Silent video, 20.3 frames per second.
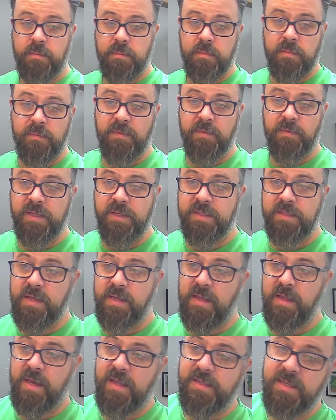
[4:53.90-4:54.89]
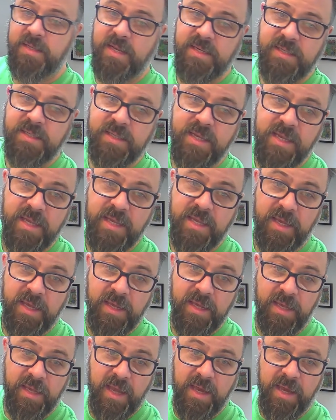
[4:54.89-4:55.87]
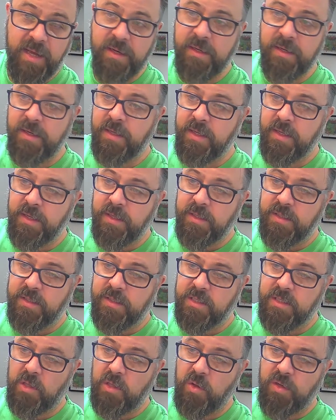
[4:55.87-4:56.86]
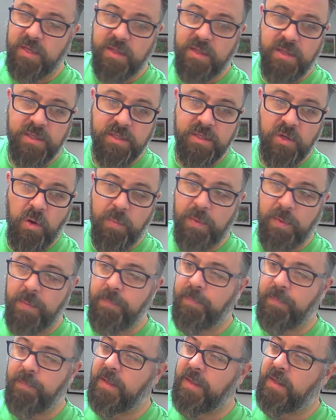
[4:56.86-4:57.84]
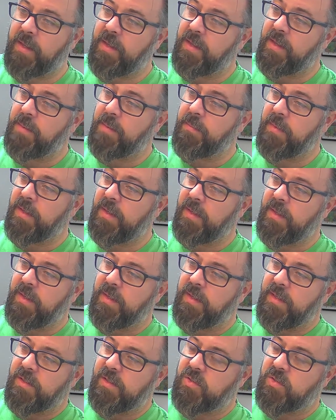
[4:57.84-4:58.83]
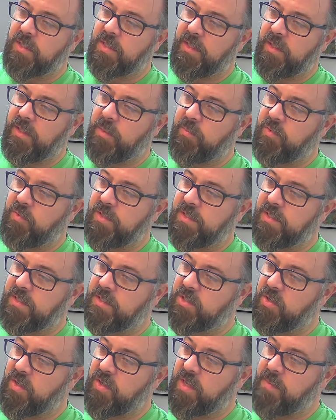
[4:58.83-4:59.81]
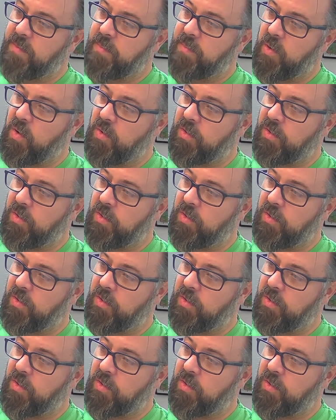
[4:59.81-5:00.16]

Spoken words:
can see there's an SD card slotted in the top. just a little printed circuit board.